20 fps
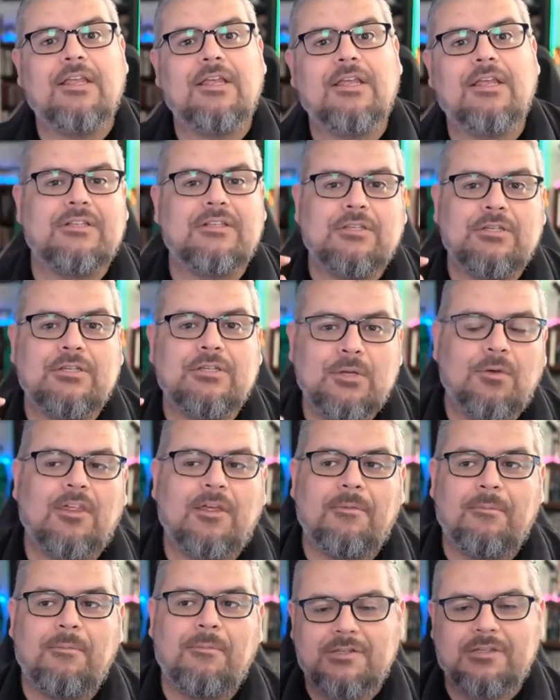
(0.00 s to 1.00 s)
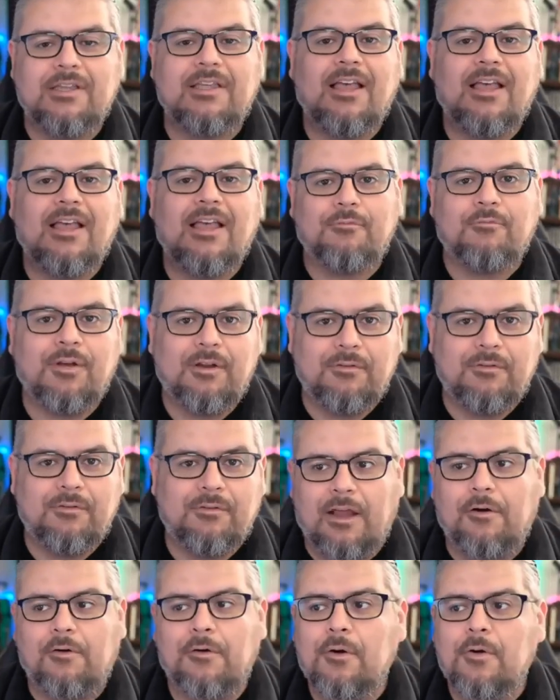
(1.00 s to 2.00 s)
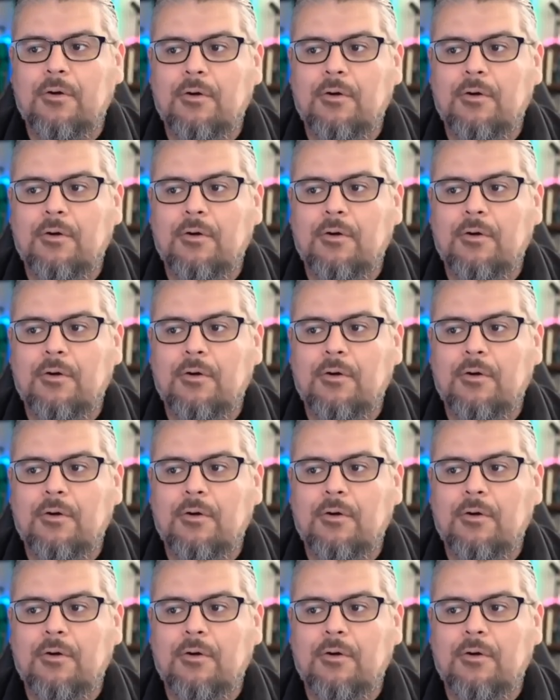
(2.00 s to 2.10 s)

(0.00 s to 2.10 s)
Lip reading: and 2 of them actually went viral,